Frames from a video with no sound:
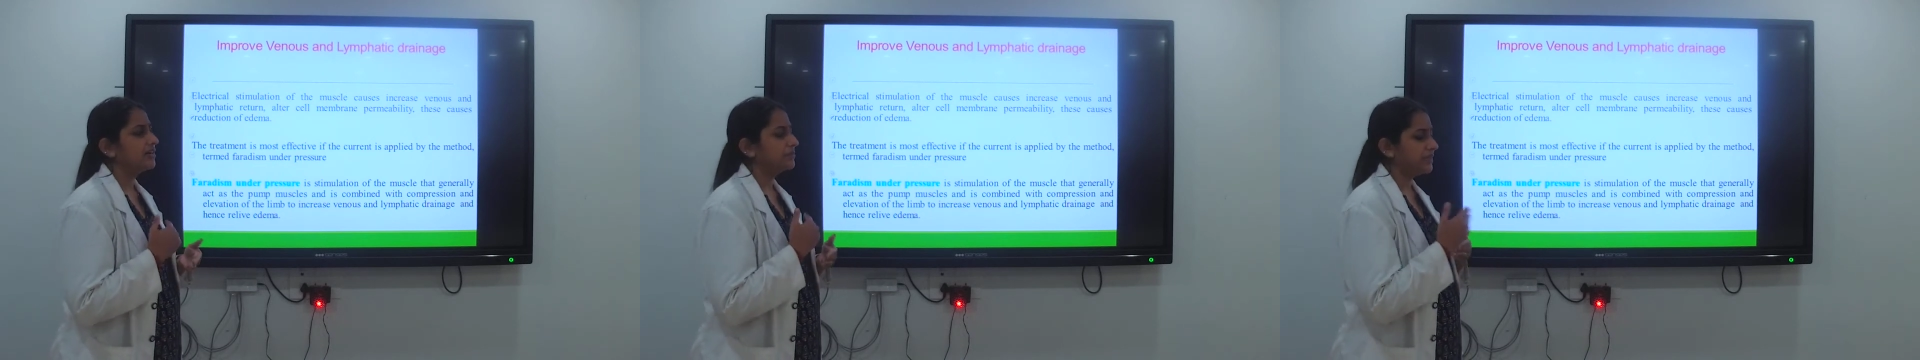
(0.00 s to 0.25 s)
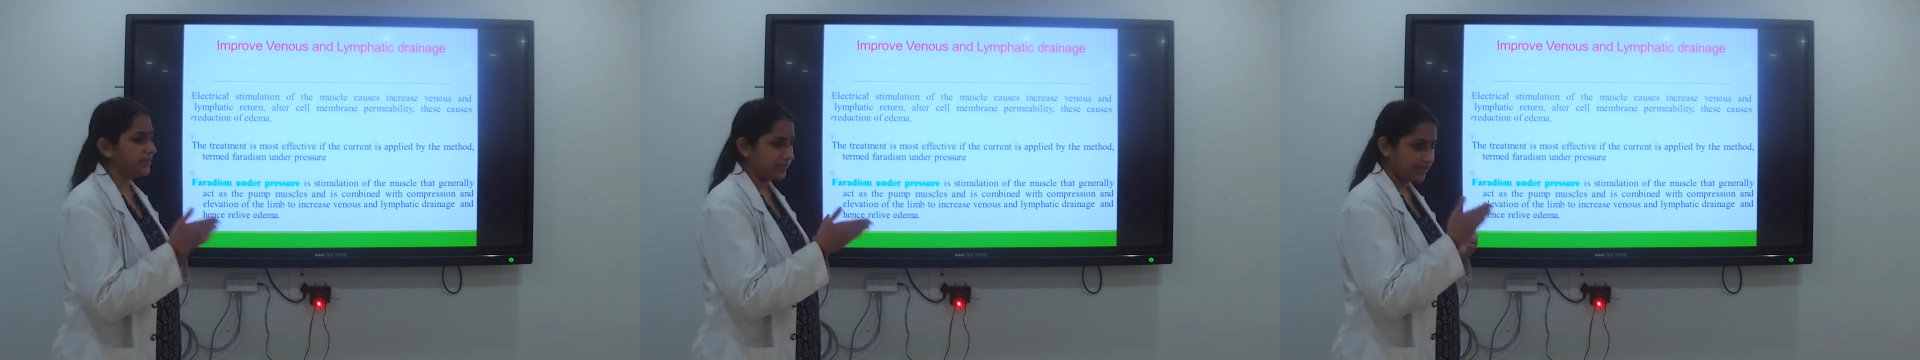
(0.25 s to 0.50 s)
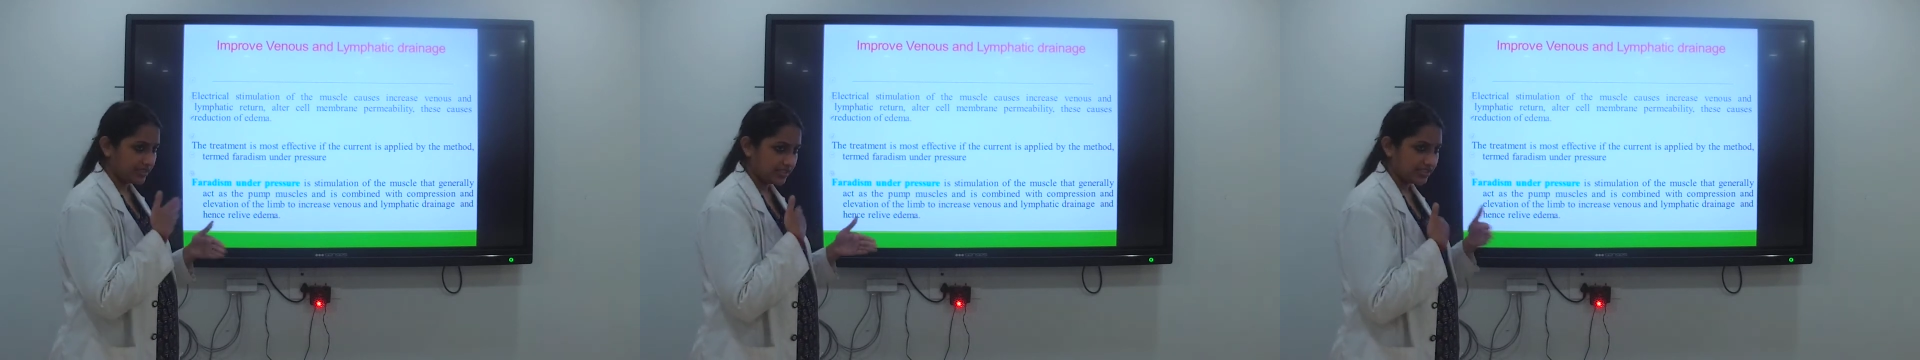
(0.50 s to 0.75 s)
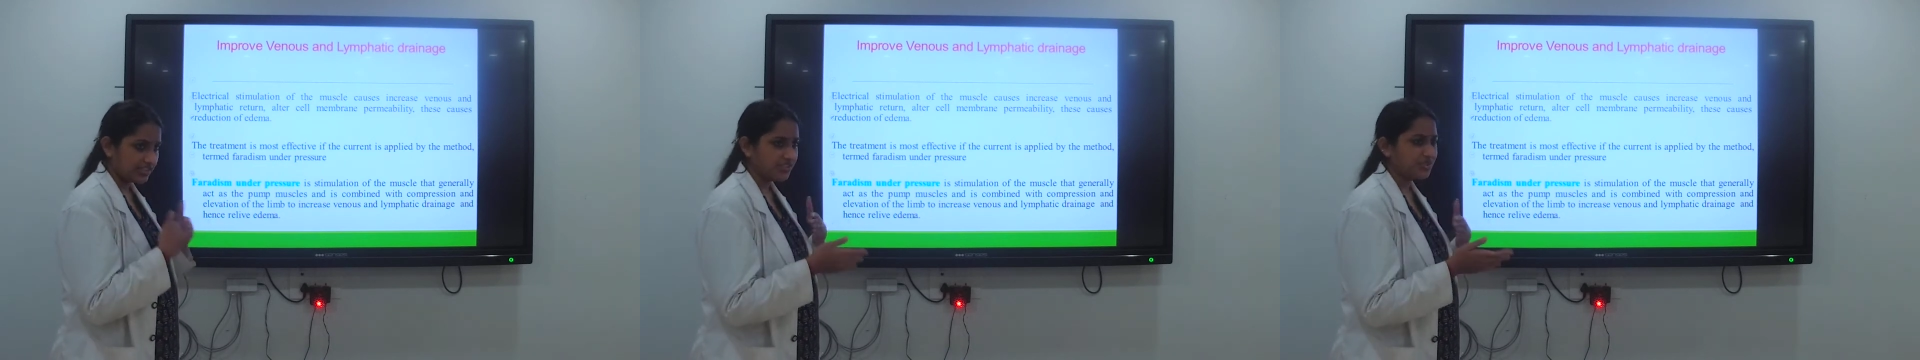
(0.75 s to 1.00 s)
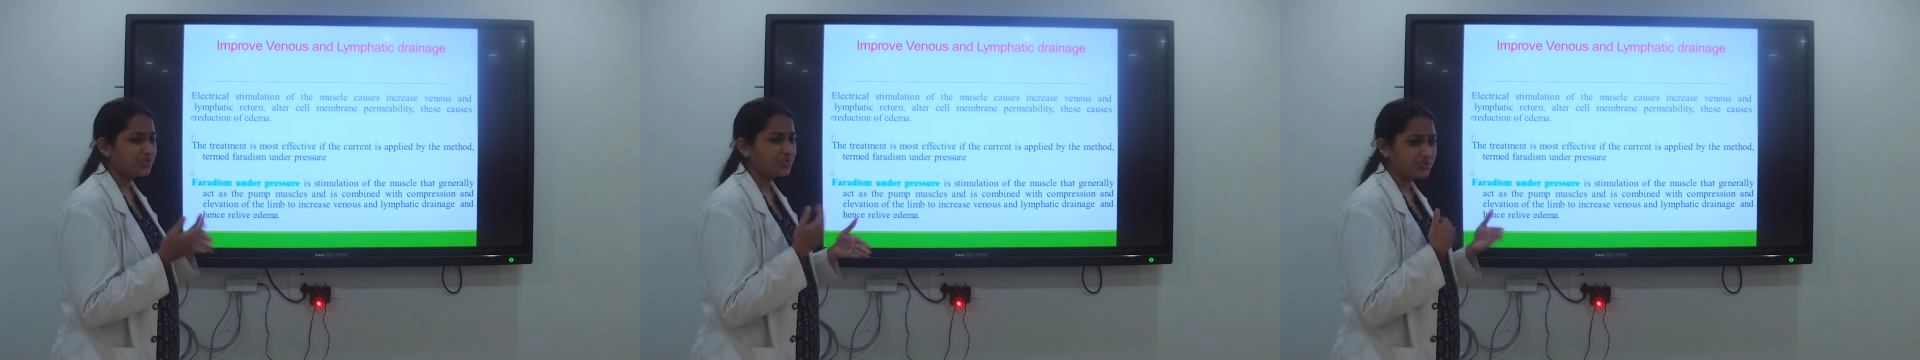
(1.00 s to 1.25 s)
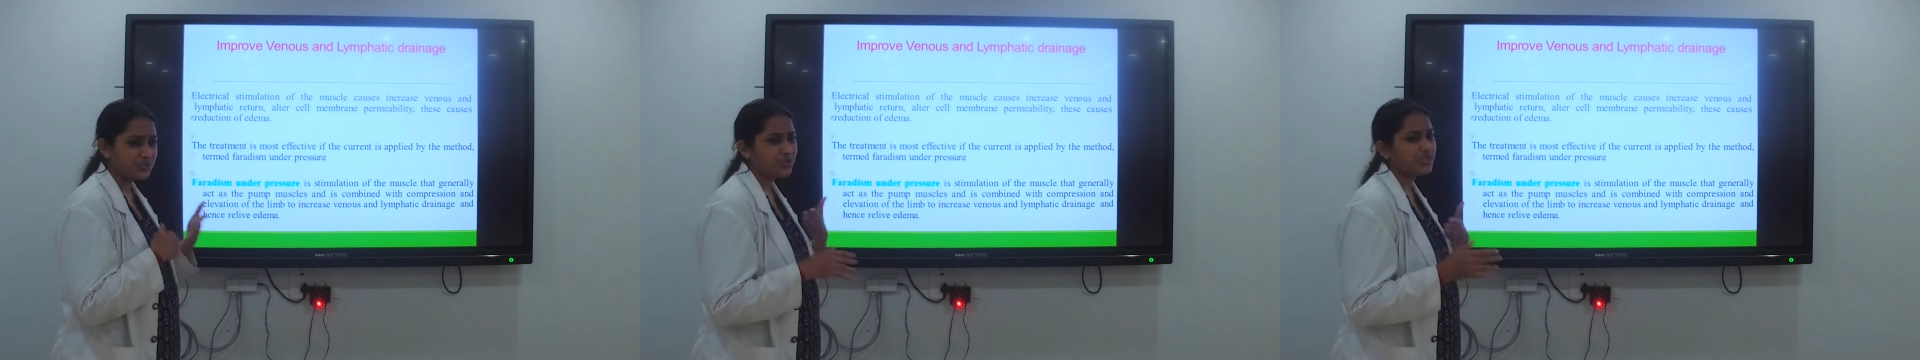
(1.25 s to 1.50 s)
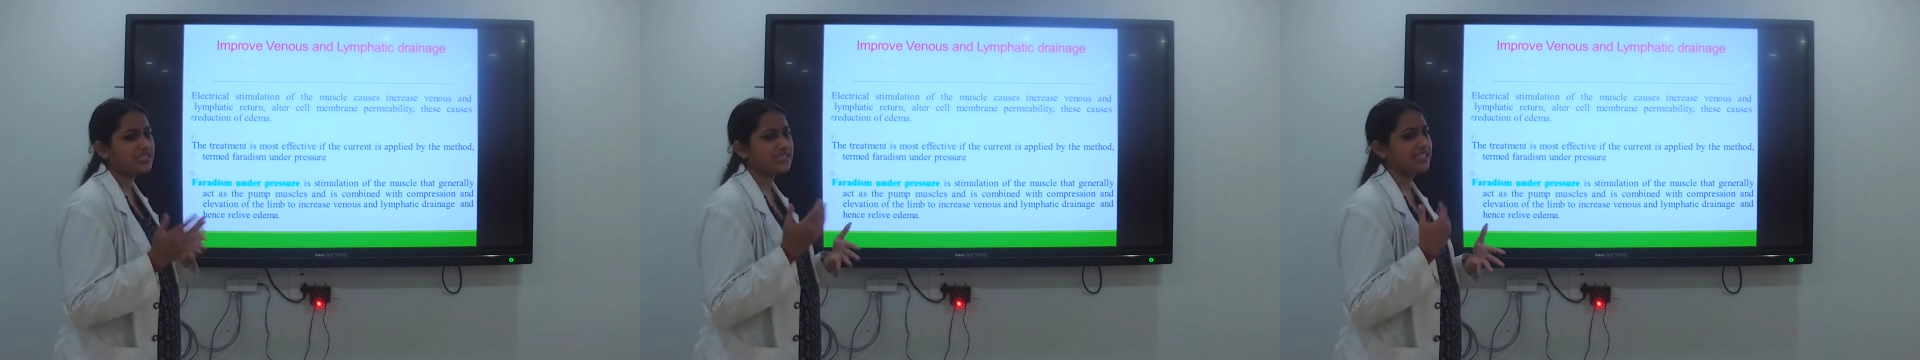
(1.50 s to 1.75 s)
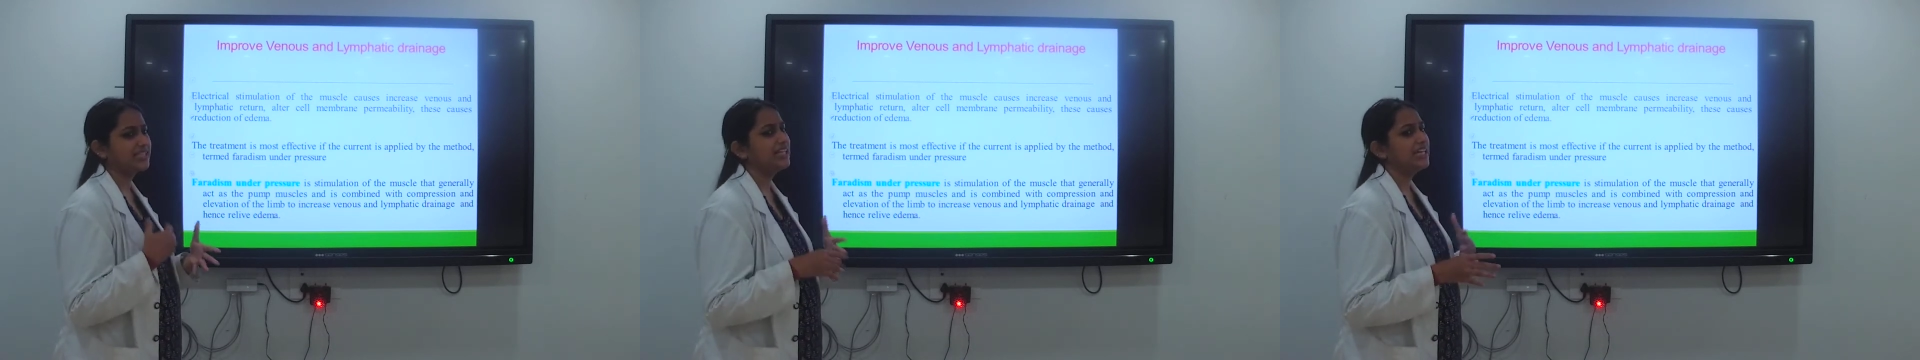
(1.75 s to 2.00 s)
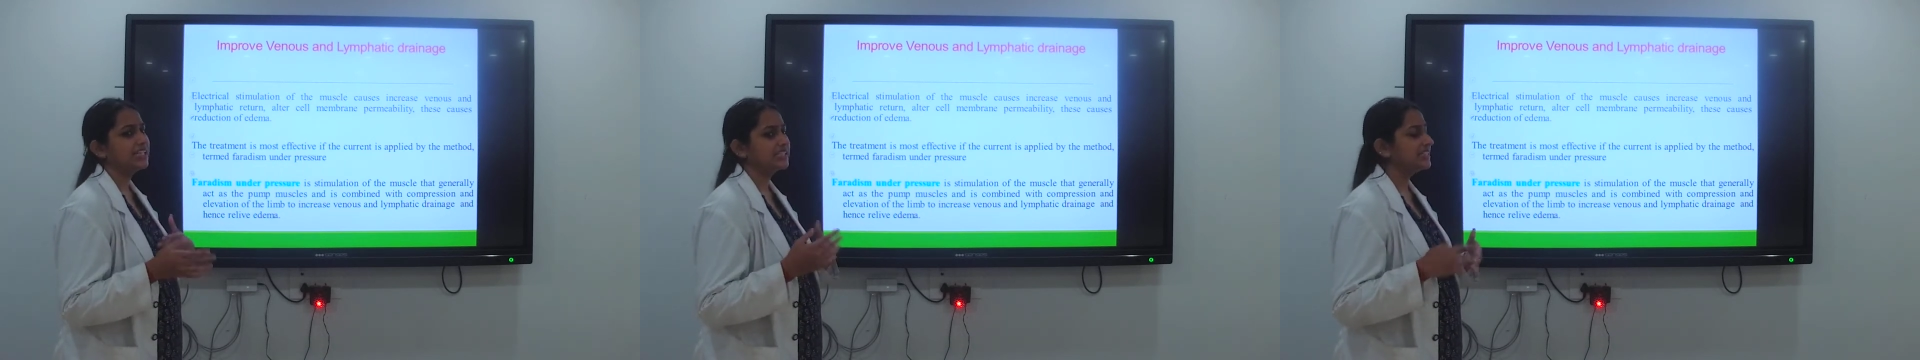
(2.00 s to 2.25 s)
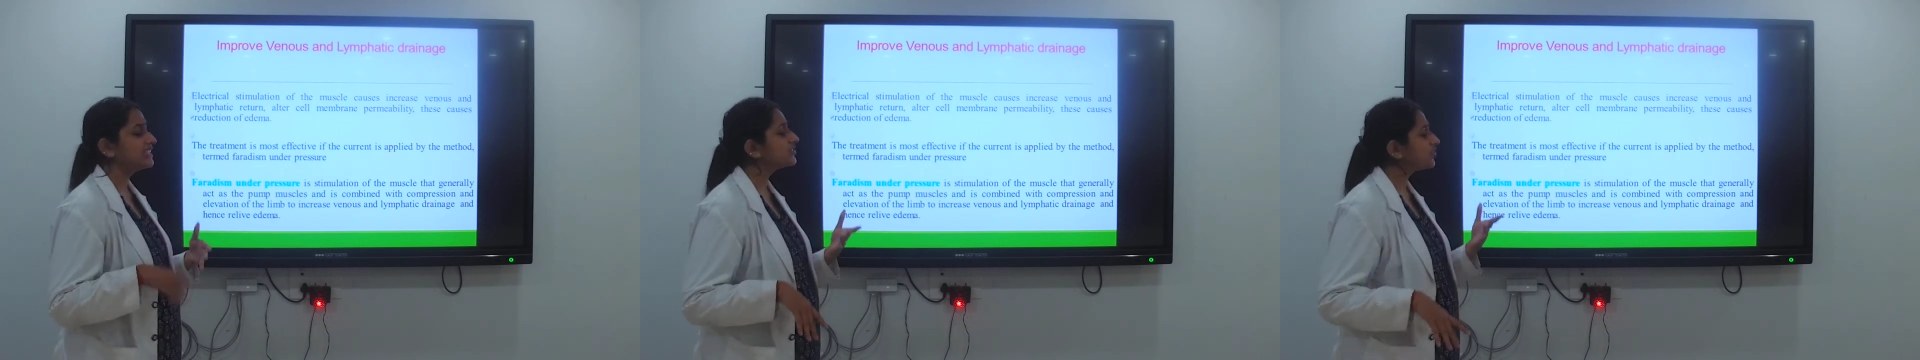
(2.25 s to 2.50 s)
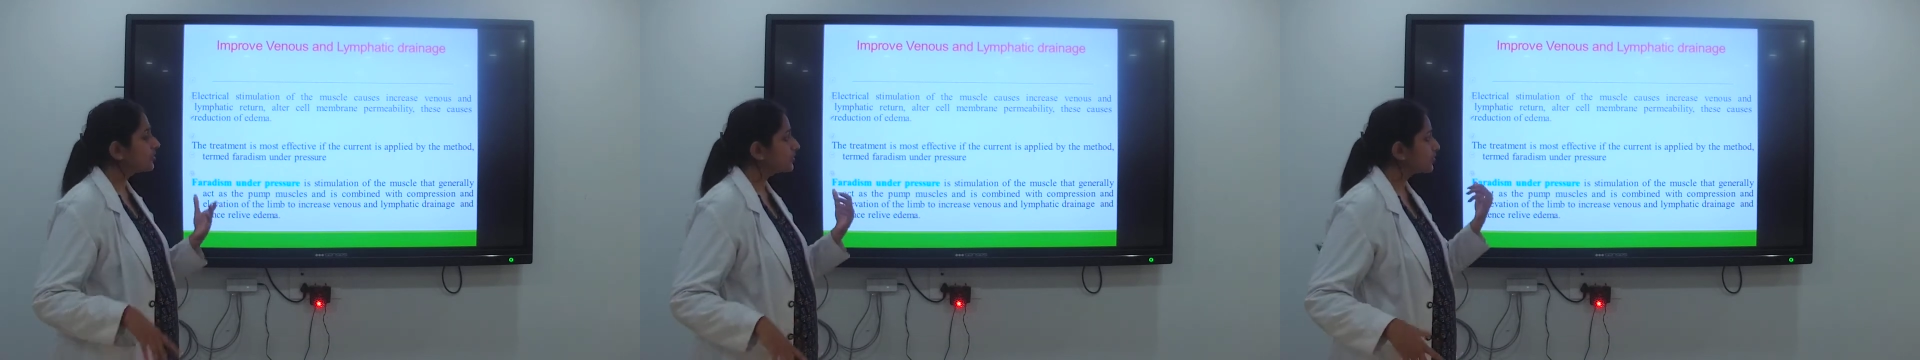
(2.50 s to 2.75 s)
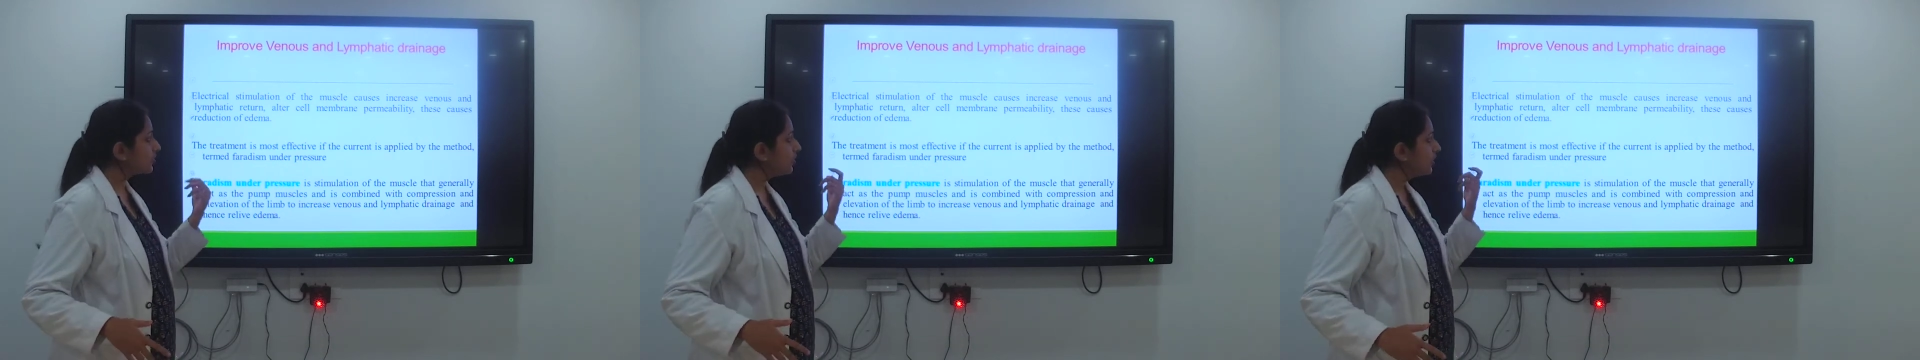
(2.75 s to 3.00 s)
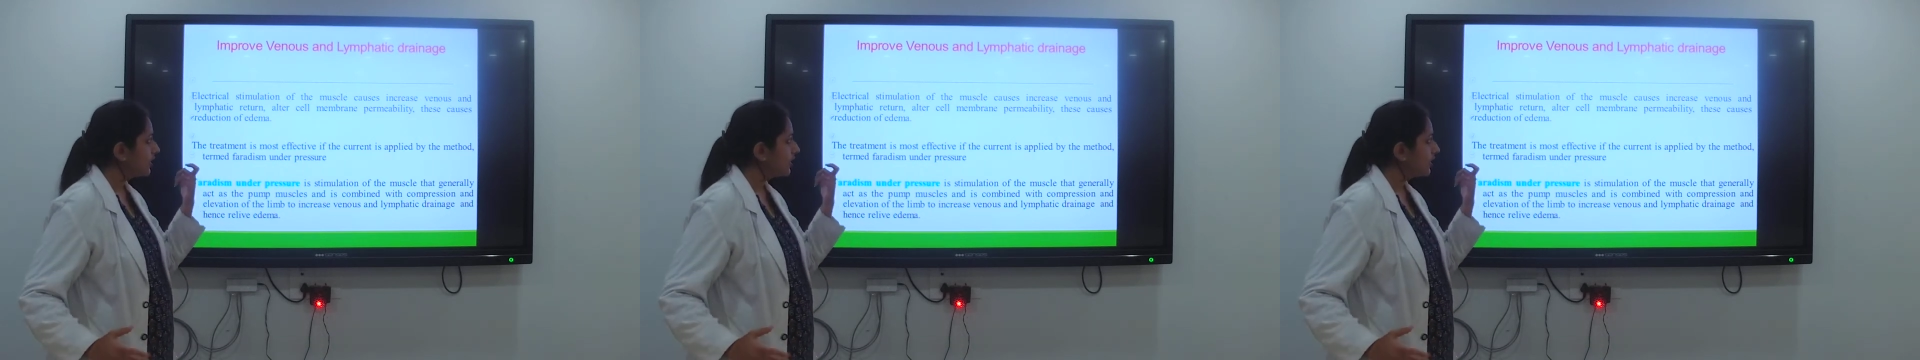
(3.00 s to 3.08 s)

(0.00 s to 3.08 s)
between the tissues or cell. This also